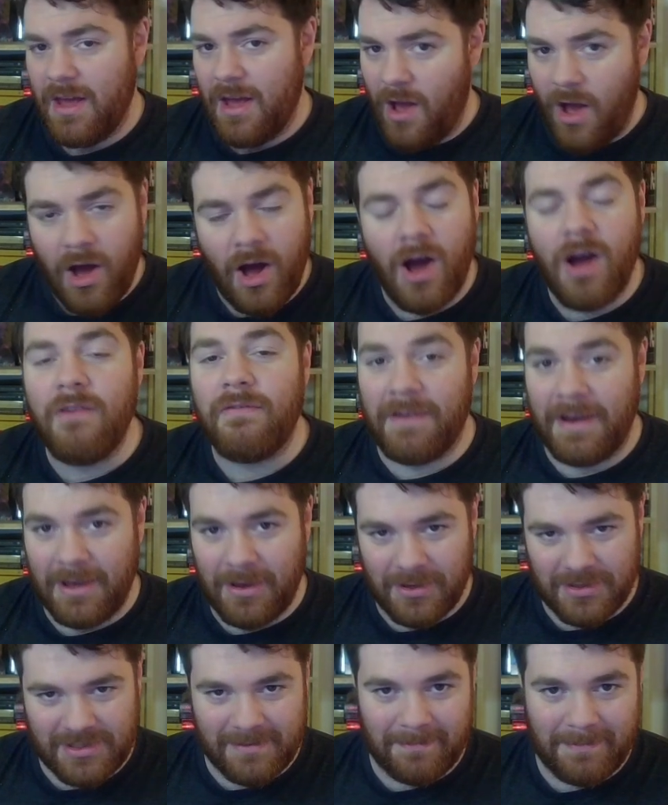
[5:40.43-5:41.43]
hopefully
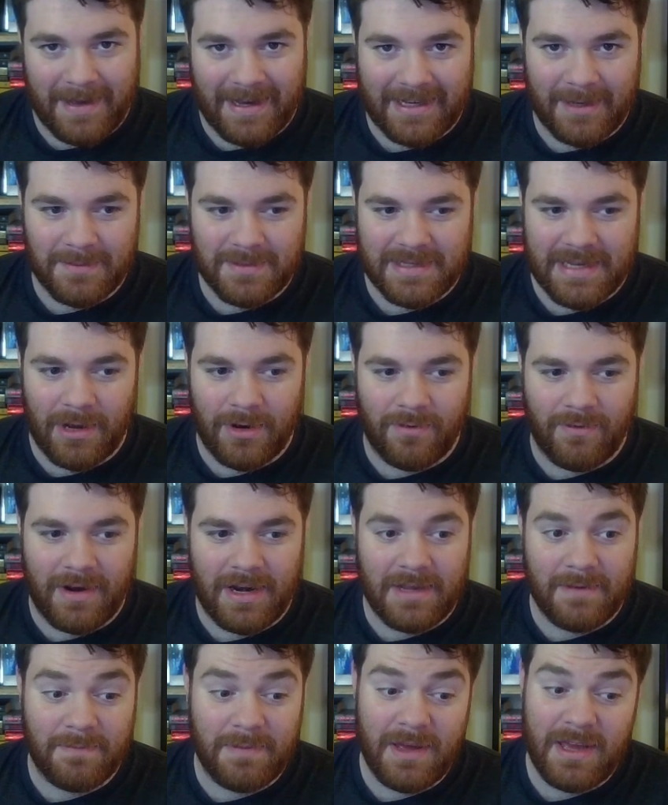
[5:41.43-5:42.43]
got some backups down
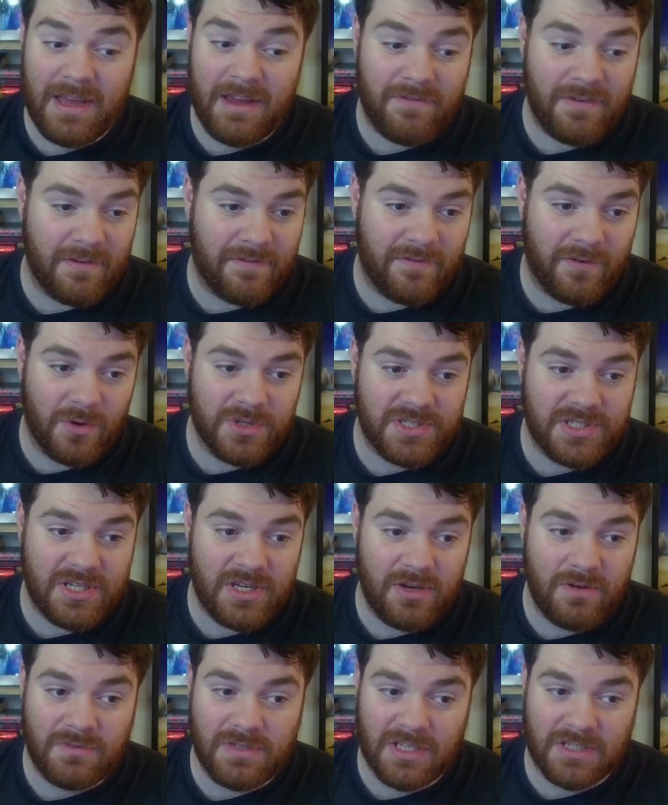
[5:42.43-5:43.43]
already, but if you're forced
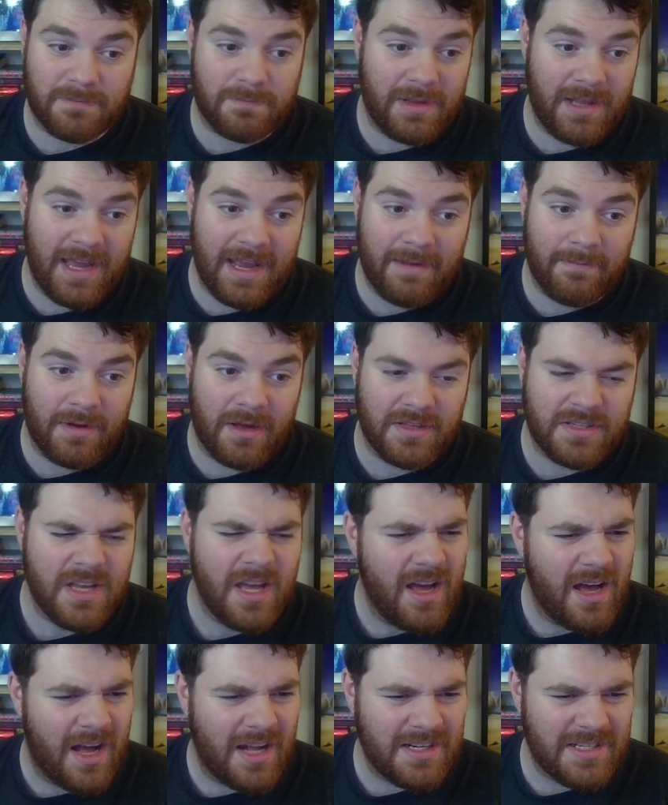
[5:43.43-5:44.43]
to, just playing Barts.
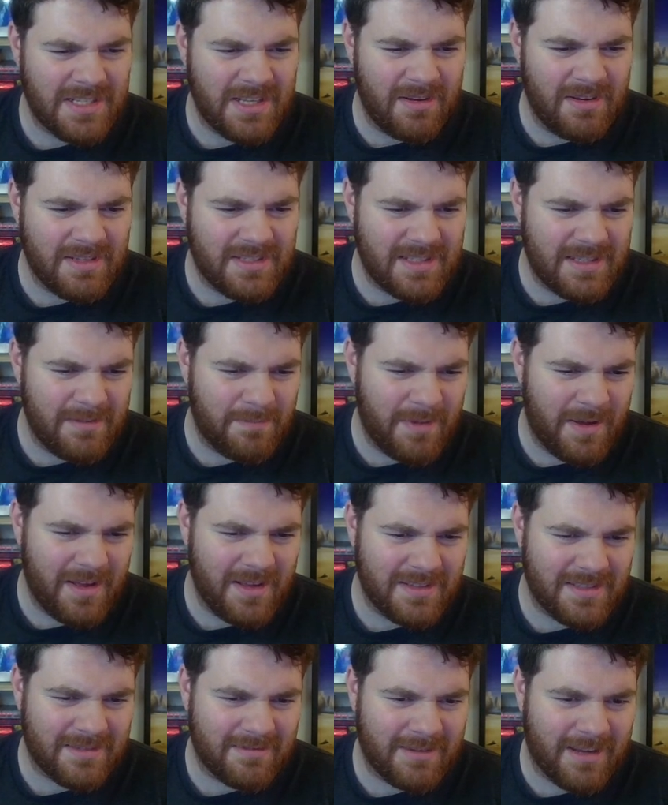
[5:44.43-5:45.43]
I just noticed the
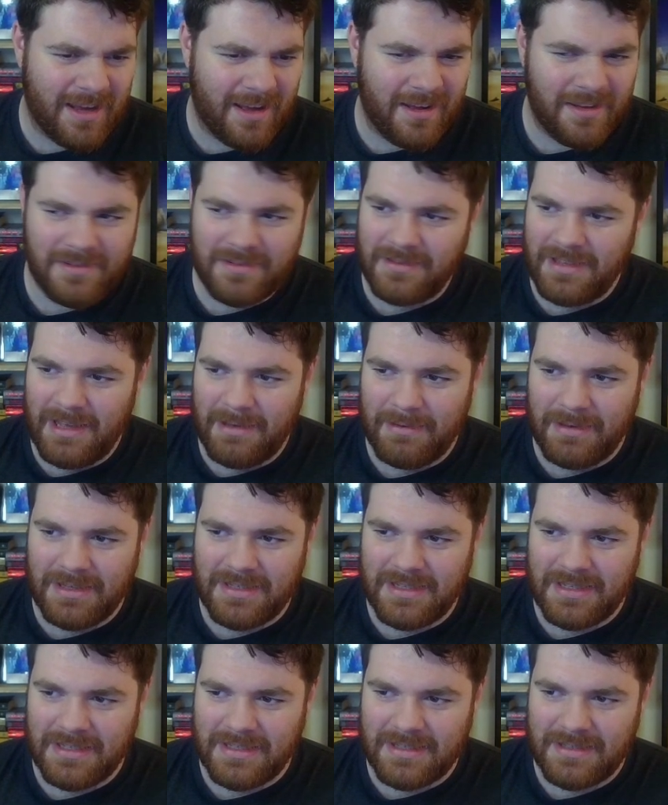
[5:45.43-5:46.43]
Barts card
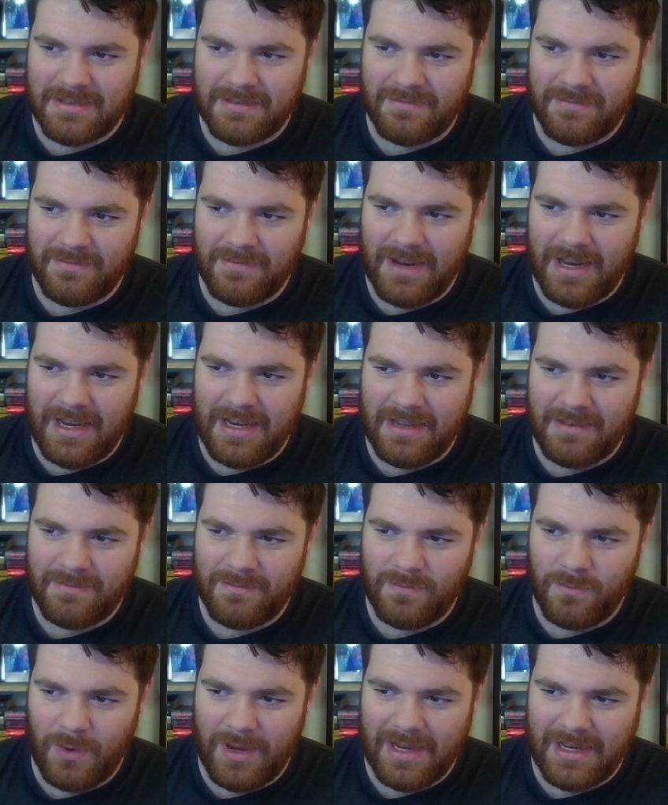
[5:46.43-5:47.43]
image is really
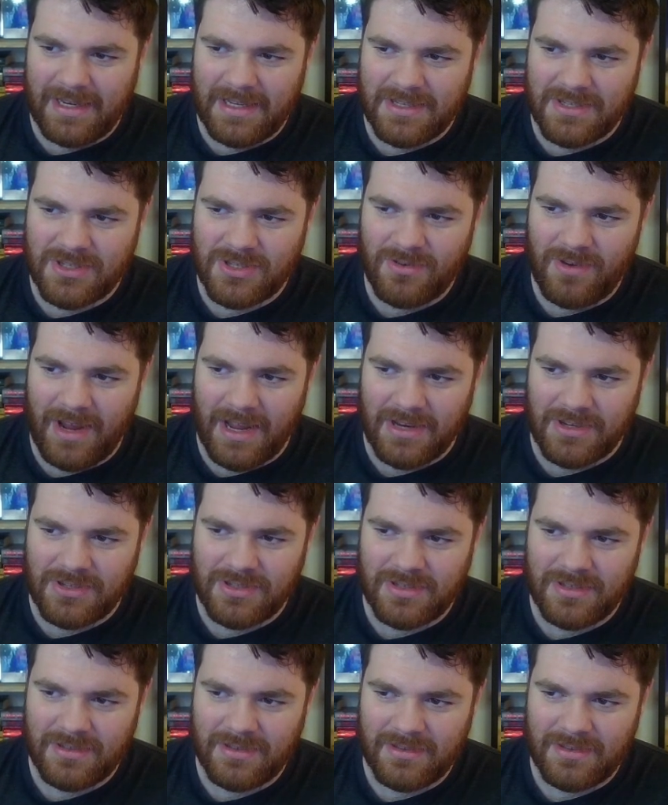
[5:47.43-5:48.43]
weirdly
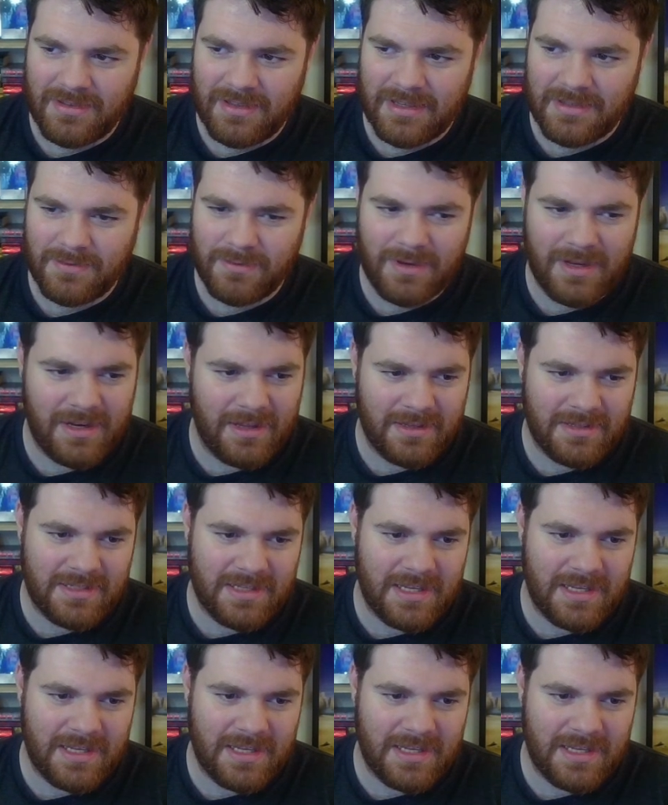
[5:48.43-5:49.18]
stretched. That's weird.